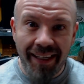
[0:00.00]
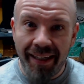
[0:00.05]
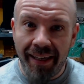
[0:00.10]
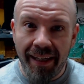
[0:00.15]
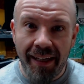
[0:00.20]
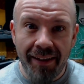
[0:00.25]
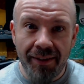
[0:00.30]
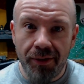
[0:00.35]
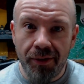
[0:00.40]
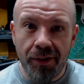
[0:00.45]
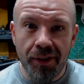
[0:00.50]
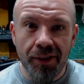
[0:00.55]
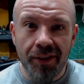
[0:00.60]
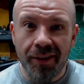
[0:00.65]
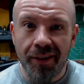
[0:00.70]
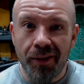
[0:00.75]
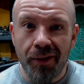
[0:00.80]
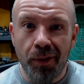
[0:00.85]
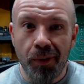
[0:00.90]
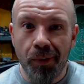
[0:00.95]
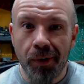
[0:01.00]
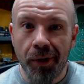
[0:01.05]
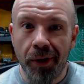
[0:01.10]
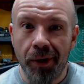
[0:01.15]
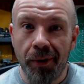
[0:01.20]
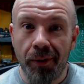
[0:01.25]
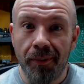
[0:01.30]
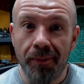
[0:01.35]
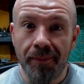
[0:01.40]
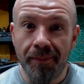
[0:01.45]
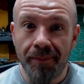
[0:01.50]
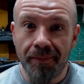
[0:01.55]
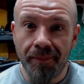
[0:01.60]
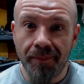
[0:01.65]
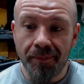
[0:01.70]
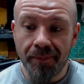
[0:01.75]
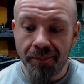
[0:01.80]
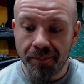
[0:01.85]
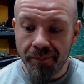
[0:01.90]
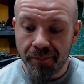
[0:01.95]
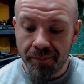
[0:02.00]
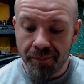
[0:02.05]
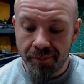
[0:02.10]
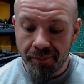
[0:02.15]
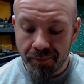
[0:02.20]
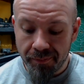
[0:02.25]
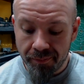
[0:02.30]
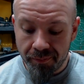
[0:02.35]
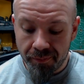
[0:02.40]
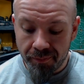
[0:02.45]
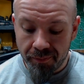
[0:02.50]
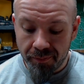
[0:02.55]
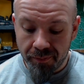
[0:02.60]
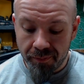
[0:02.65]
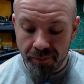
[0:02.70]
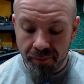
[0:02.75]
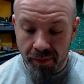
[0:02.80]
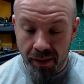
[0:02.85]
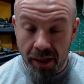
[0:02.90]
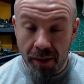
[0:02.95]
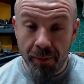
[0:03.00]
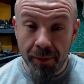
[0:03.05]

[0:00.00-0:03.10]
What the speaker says: It's just a no-go. There